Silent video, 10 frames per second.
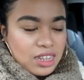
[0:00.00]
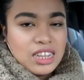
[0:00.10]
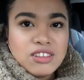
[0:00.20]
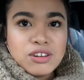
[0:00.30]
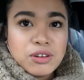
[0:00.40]

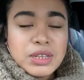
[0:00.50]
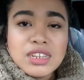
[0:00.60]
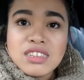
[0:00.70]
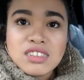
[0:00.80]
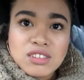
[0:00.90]
don't know, it
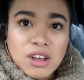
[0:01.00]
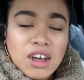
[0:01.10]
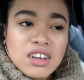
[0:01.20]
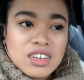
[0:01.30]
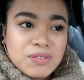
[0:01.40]
is a
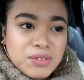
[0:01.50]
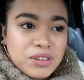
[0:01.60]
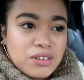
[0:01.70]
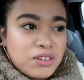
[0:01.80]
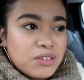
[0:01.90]
song. If
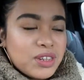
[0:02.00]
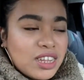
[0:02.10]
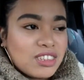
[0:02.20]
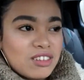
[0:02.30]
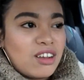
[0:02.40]
you knew
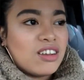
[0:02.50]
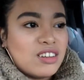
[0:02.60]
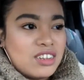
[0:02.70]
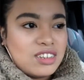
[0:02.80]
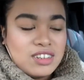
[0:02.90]
that song,
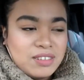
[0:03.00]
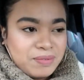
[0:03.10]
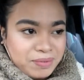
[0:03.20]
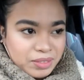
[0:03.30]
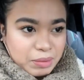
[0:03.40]

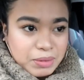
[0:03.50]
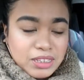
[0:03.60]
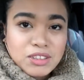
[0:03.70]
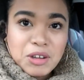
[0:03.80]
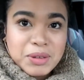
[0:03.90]

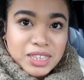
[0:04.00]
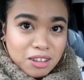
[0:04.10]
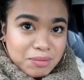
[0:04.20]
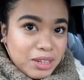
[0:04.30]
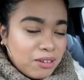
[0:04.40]
please comment
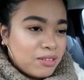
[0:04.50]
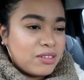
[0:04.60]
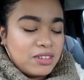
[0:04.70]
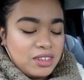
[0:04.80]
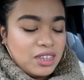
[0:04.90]
down below.
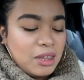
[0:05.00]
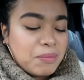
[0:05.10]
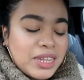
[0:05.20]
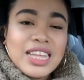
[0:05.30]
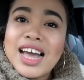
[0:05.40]

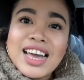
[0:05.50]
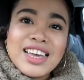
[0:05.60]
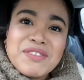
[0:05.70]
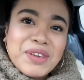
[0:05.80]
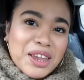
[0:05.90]
But
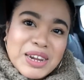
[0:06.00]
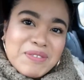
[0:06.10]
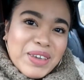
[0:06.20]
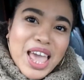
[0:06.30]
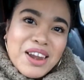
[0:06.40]
hi, Very
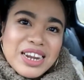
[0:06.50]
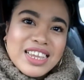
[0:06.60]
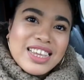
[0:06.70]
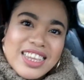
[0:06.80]
Mary!